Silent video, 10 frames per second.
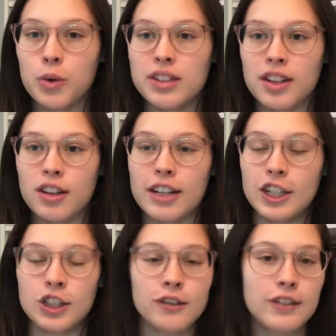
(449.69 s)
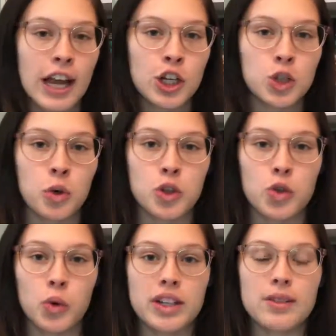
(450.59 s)
It's a collection of 10 short
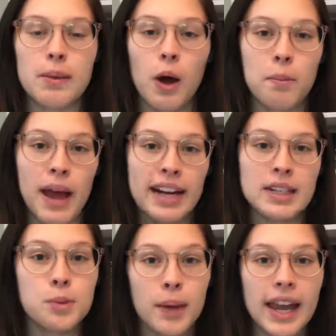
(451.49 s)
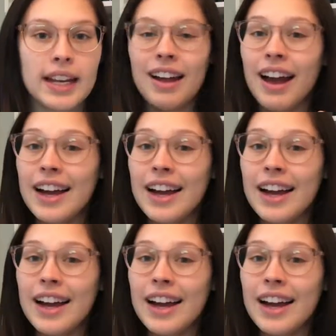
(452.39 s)
stories about Magnus Bane.